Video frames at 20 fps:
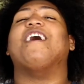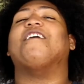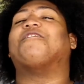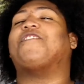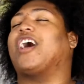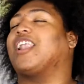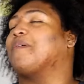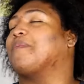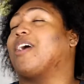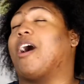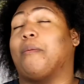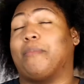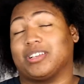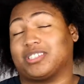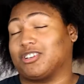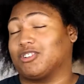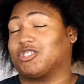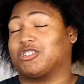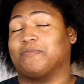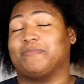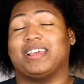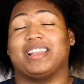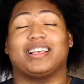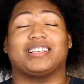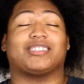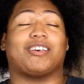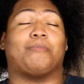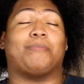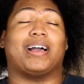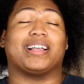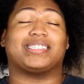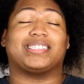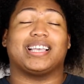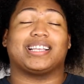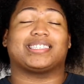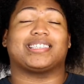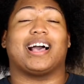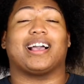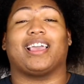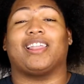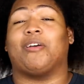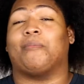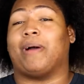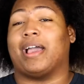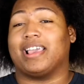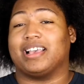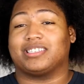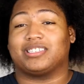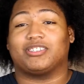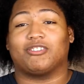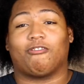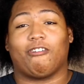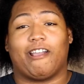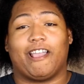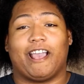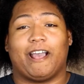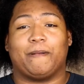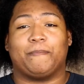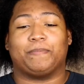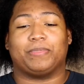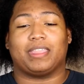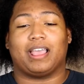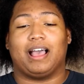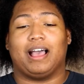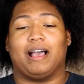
follow me on my social medias, on my TikTok and on my Instagram.